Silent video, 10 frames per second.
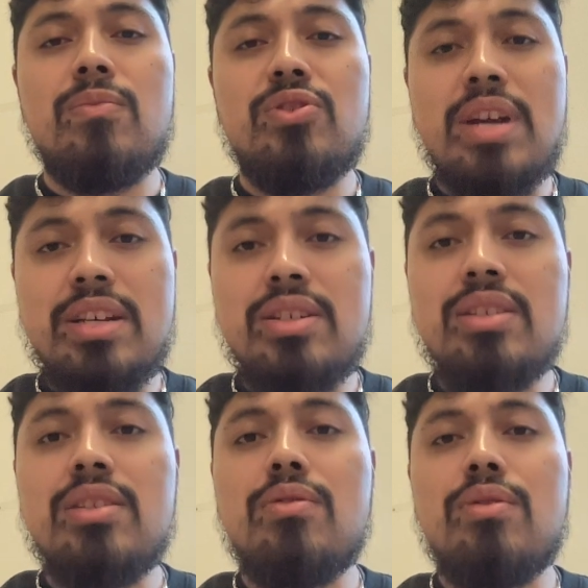
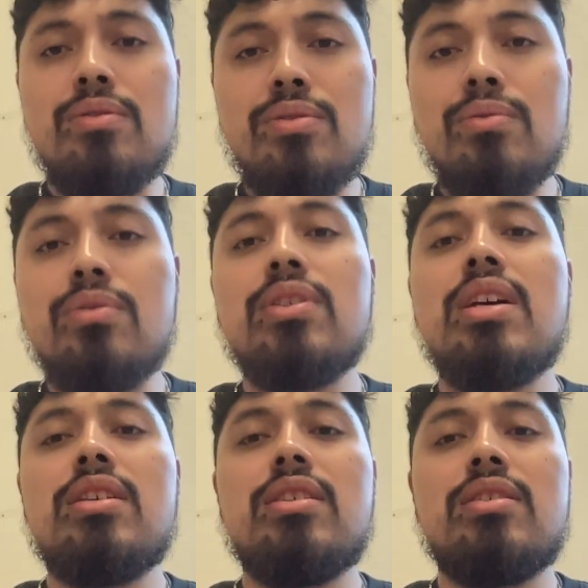strategies or tools
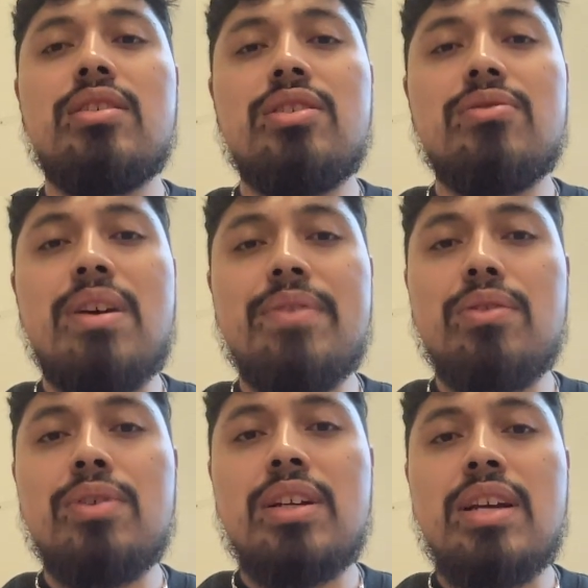such as graphic
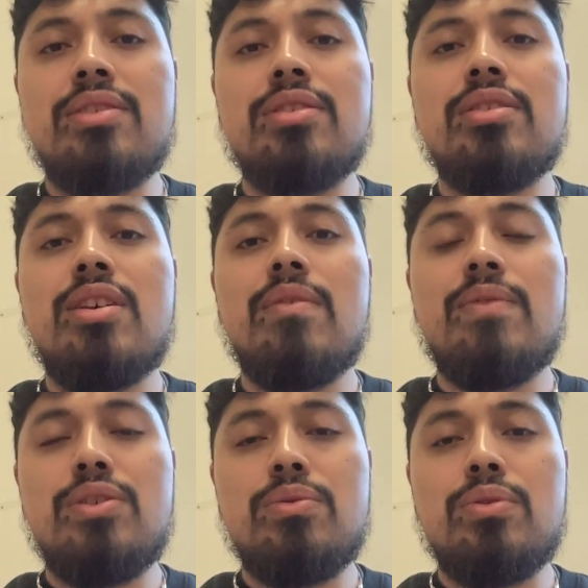organizers,
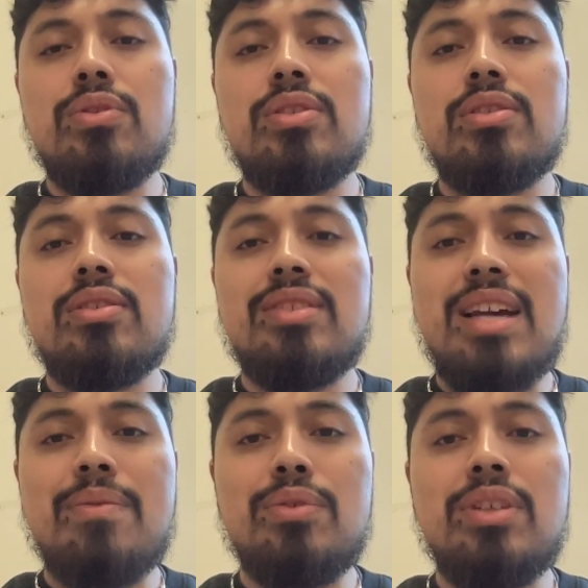visuals,
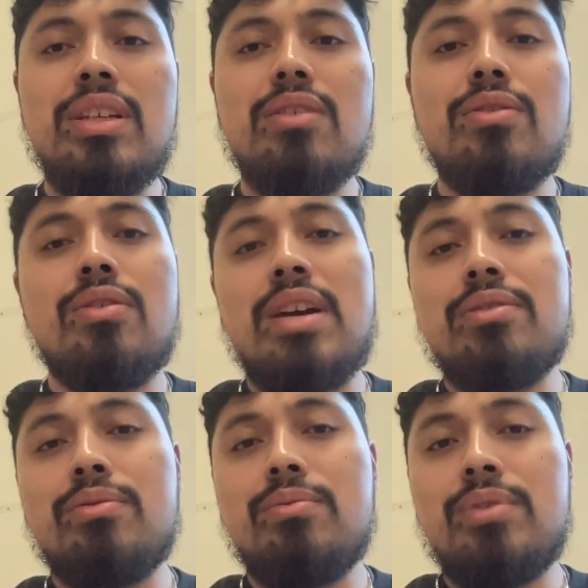scaffolding, or gradual